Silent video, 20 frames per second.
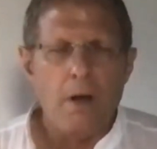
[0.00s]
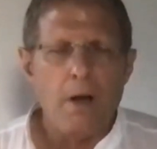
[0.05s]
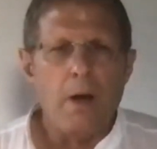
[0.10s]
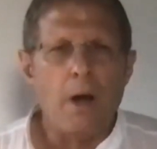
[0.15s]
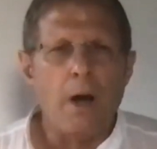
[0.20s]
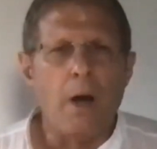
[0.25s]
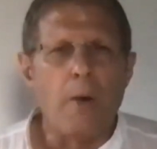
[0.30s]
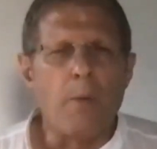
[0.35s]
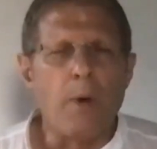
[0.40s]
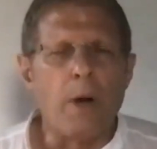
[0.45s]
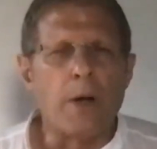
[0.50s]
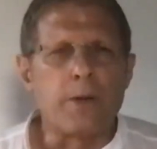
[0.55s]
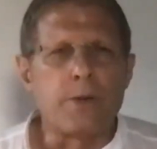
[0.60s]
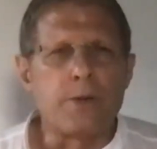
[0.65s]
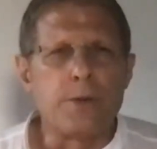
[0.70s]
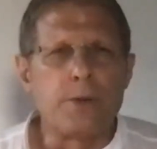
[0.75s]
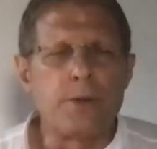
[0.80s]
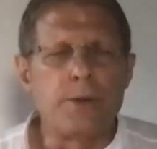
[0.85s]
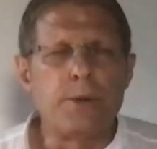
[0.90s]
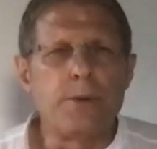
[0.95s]
I want
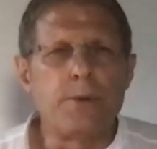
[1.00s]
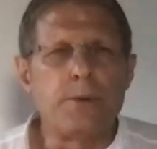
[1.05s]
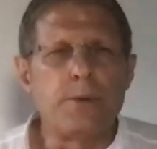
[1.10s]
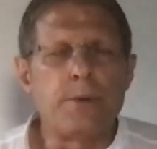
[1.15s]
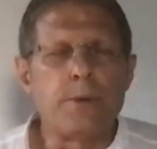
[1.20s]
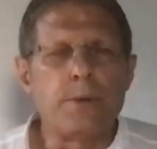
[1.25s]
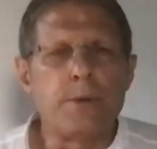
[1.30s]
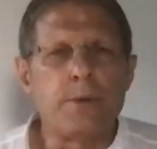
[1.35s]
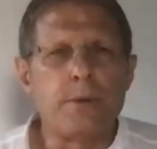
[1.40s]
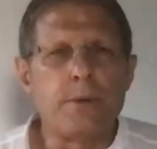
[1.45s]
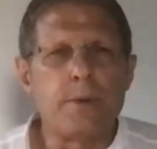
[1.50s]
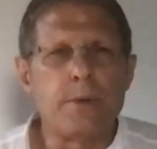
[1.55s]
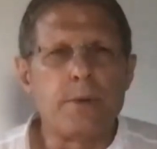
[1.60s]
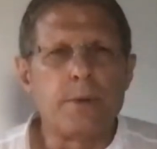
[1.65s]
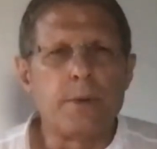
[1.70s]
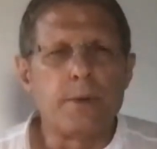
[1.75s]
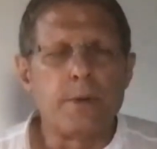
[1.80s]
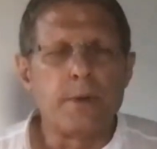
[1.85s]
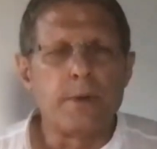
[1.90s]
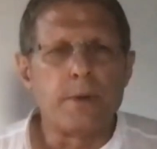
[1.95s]
to
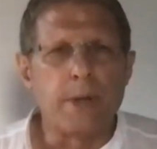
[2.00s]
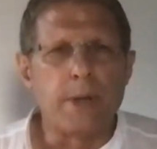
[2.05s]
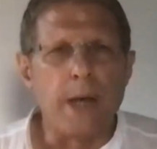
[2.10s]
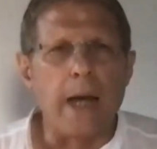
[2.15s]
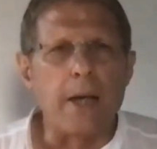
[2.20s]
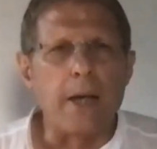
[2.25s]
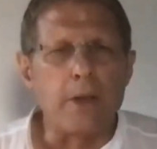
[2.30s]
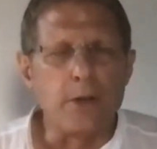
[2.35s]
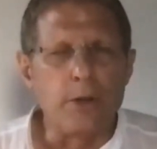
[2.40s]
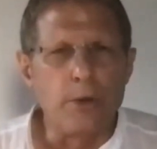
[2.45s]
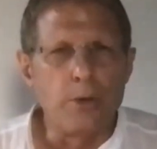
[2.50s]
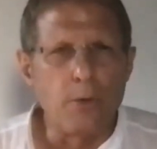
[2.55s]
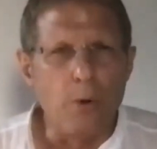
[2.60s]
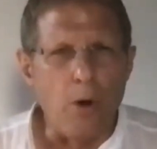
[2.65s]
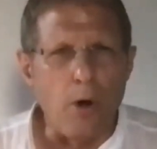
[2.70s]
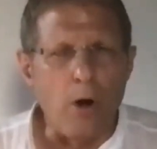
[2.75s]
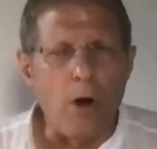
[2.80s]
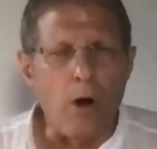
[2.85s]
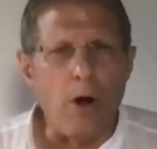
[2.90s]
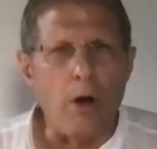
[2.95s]
thank you
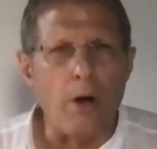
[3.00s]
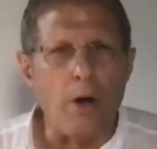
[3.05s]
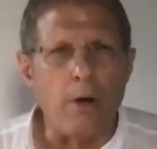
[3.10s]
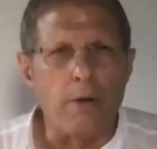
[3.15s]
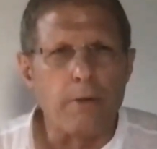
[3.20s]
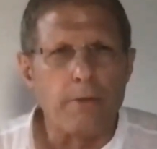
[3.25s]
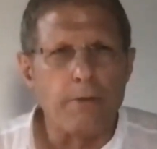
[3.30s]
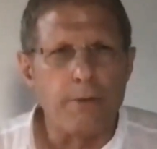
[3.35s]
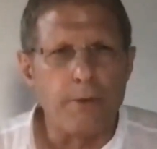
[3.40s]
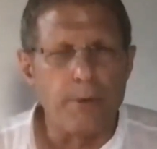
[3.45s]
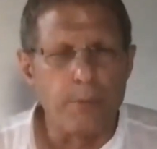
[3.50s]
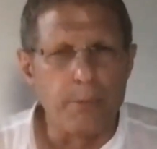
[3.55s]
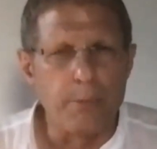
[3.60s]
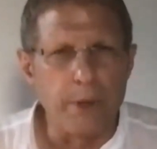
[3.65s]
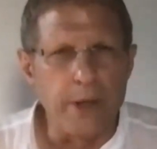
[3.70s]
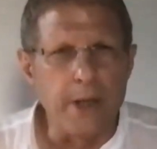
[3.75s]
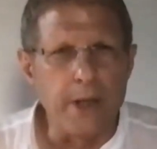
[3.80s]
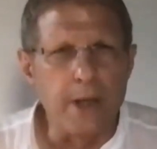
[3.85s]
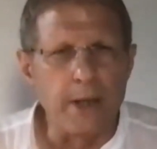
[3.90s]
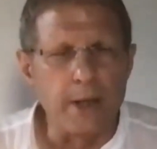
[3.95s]
all for
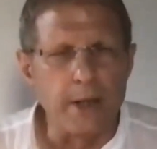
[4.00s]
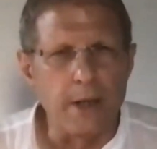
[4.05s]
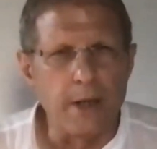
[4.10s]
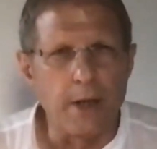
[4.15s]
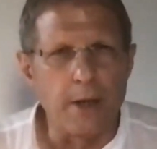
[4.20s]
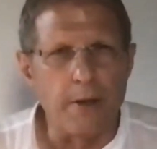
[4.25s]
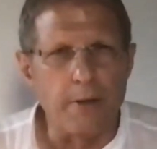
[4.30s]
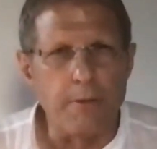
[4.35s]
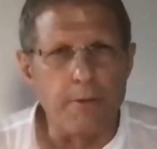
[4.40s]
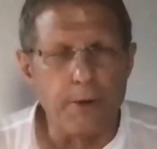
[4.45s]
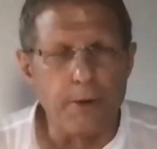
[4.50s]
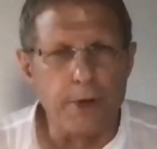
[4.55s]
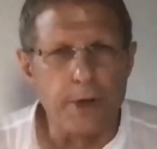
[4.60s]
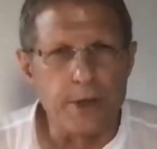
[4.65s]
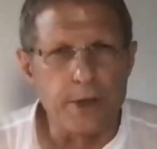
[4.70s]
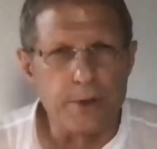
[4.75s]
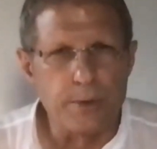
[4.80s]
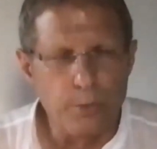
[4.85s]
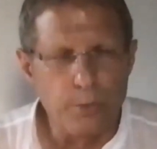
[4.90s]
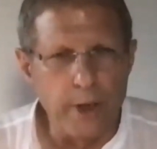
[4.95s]
being here for
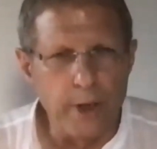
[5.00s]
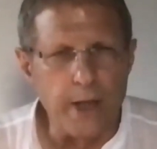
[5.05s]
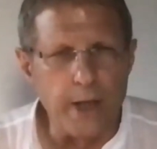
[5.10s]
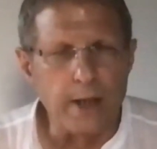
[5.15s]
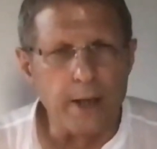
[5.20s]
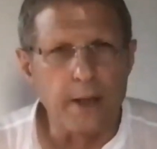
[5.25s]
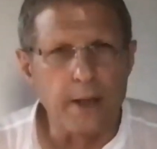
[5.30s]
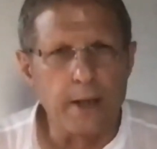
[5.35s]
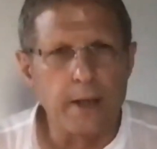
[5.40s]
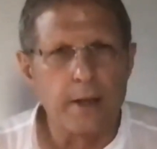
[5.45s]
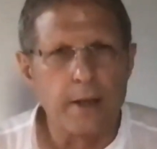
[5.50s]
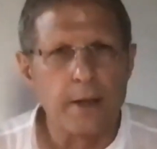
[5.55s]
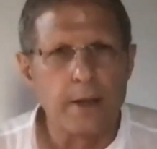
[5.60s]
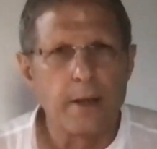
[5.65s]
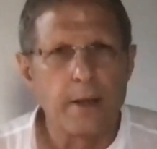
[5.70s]
this week,